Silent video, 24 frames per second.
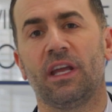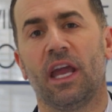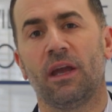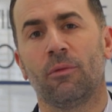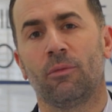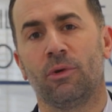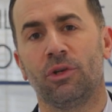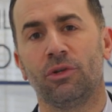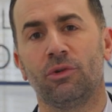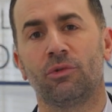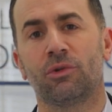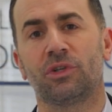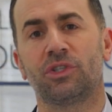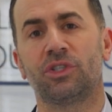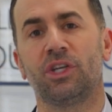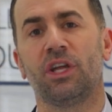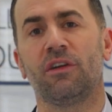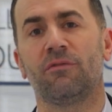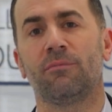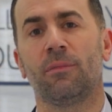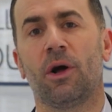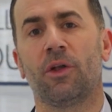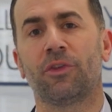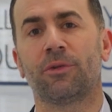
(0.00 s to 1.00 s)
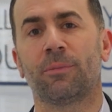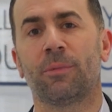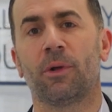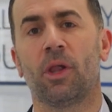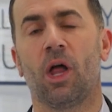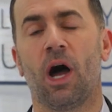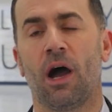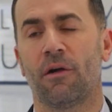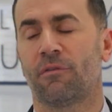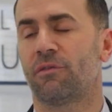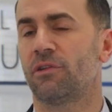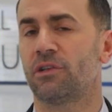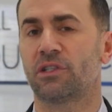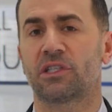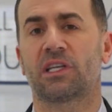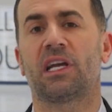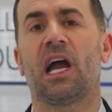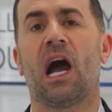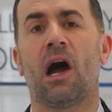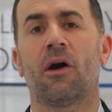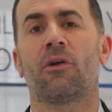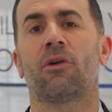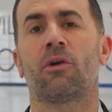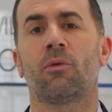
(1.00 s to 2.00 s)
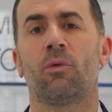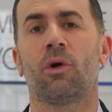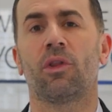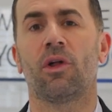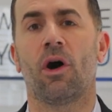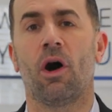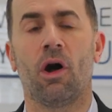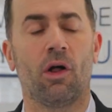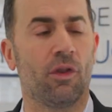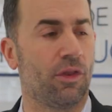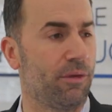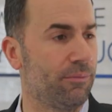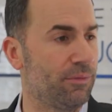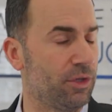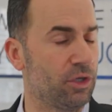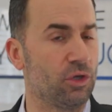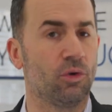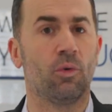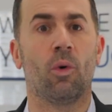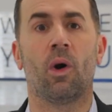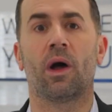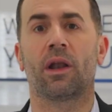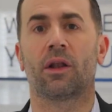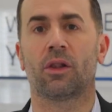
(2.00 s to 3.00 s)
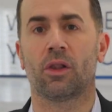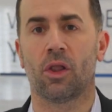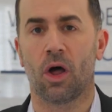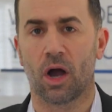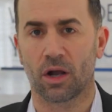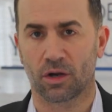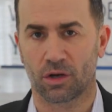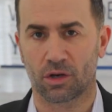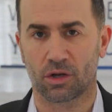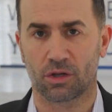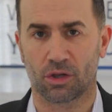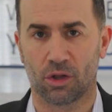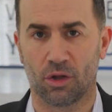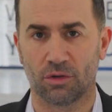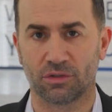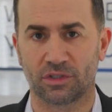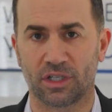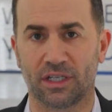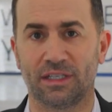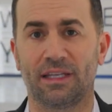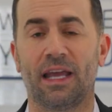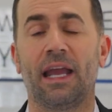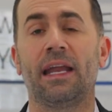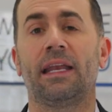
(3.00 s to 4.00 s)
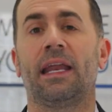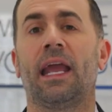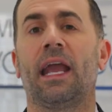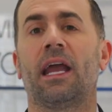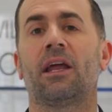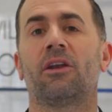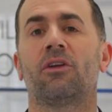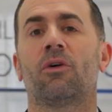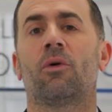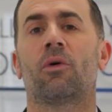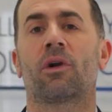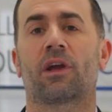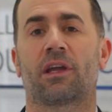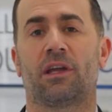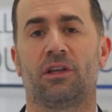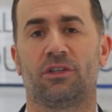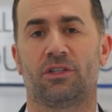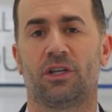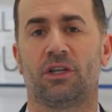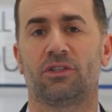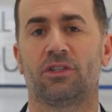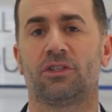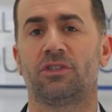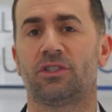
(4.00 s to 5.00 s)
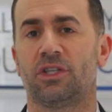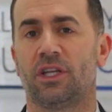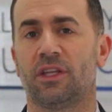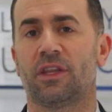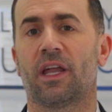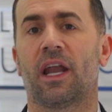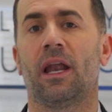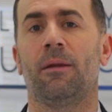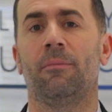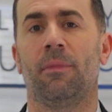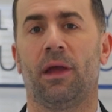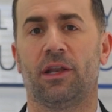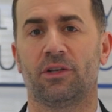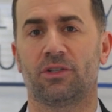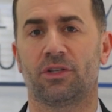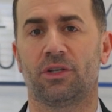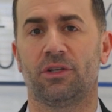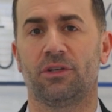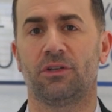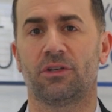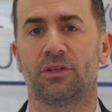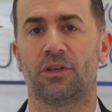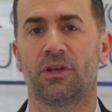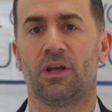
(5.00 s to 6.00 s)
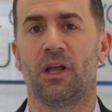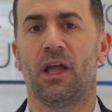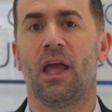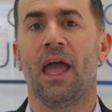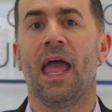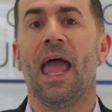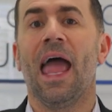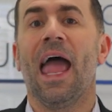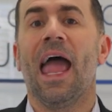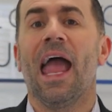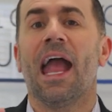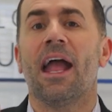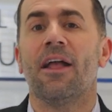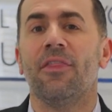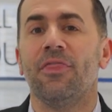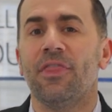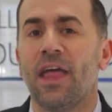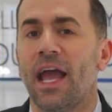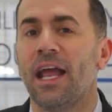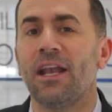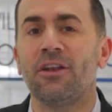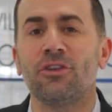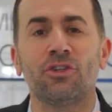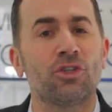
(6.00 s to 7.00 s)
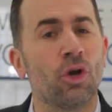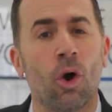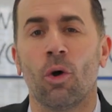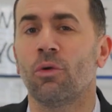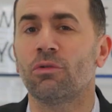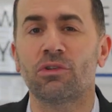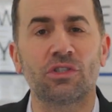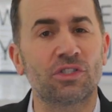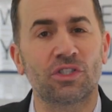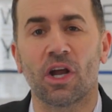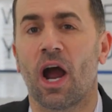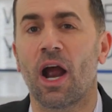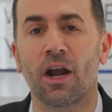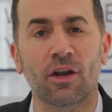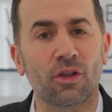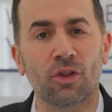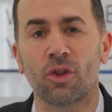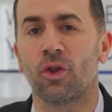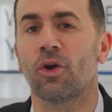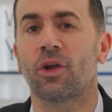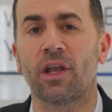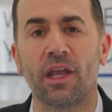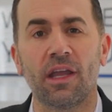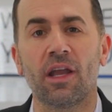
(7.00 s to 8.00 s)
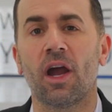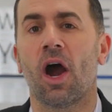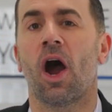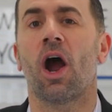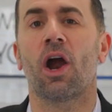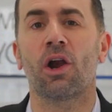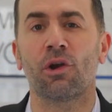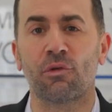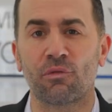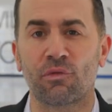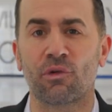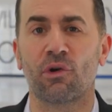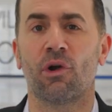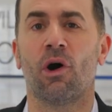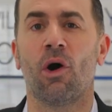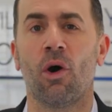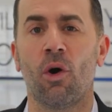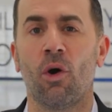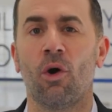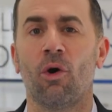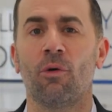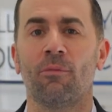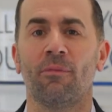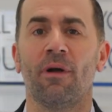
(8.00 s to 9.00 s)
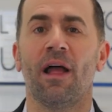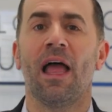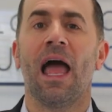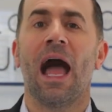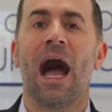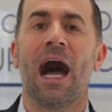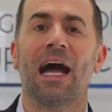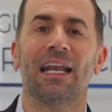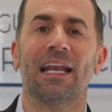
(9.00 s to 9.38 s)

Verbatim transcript: date when you receive multiple offers, counter with all of them that you want a longer closing date and or a contingency that I mentioned and then don't start looking hard for a home